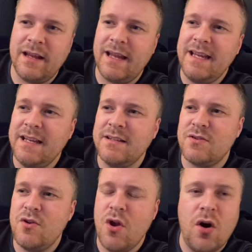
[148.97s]
He is
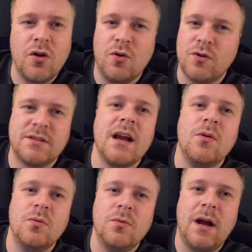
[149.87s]
not cut
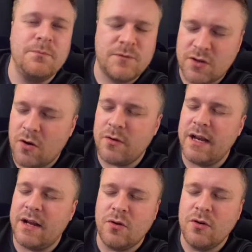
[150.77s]
out. I'm sorry,
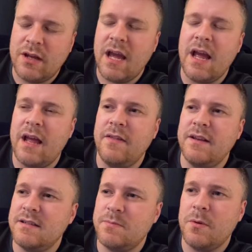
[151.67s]
I don't care.
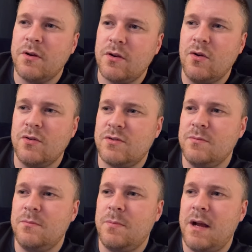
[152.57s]
This is probably going to cause
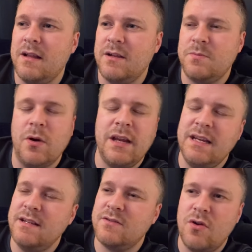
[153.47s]
some backlash, but
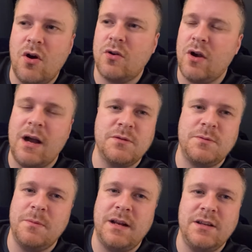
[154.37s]
he is not cut out to
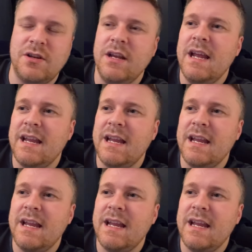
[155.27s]
be manager.